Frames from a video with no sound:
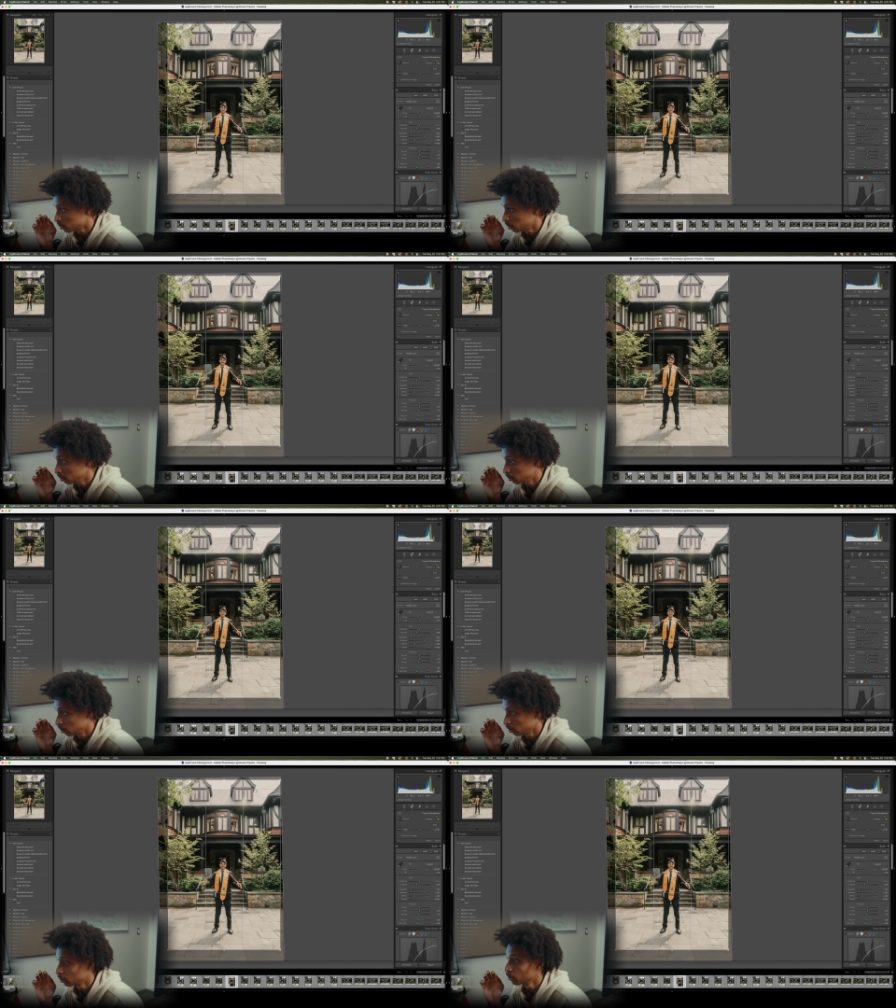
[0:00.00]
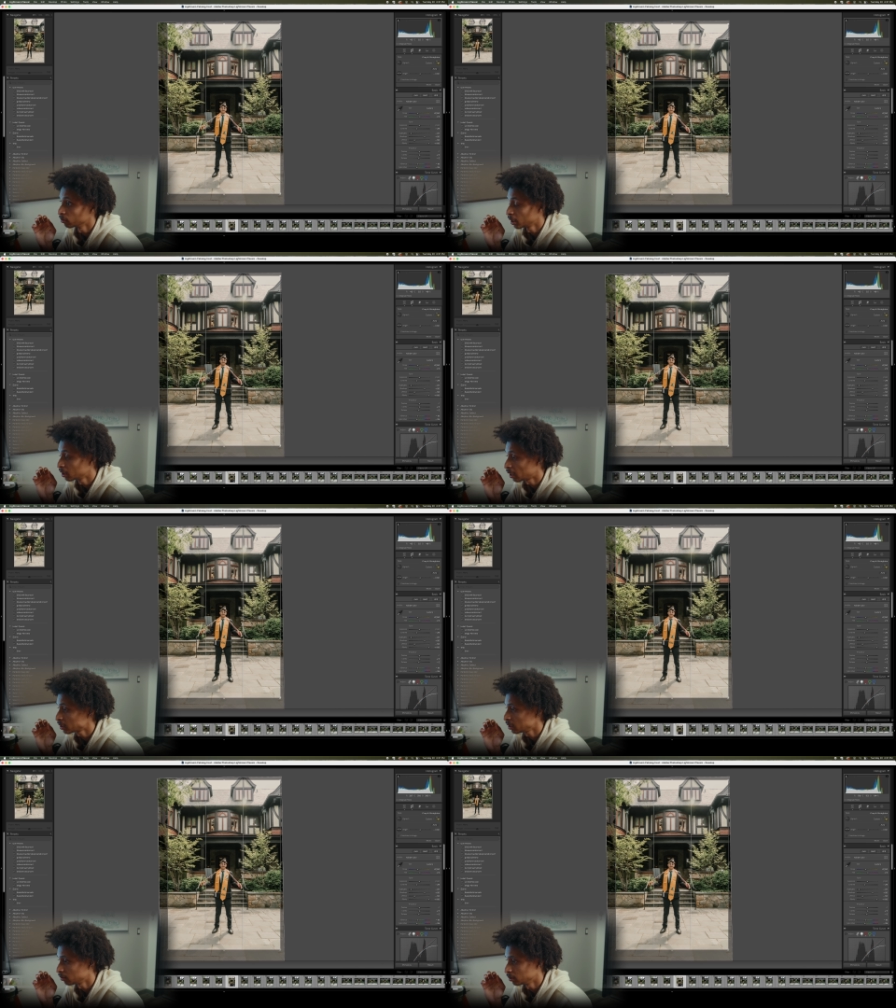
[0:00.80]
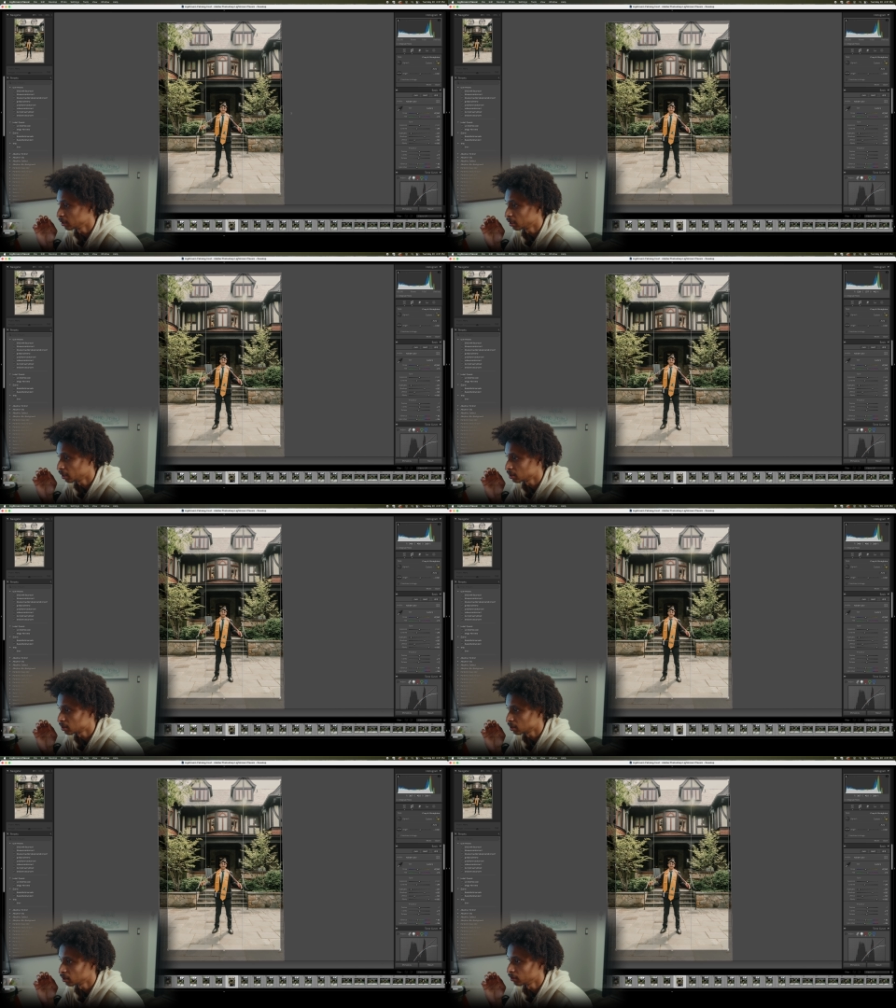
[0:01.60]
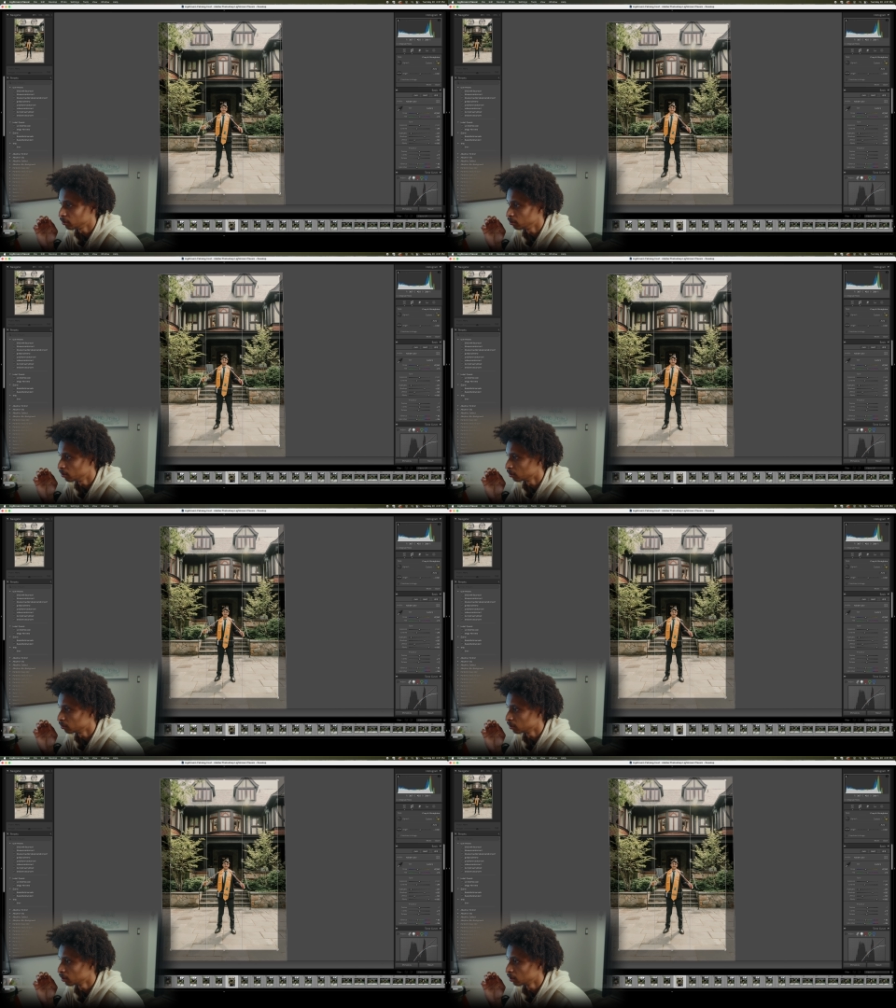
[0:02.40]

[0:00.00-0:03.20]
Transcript: and it can actually like really enhance it if you don't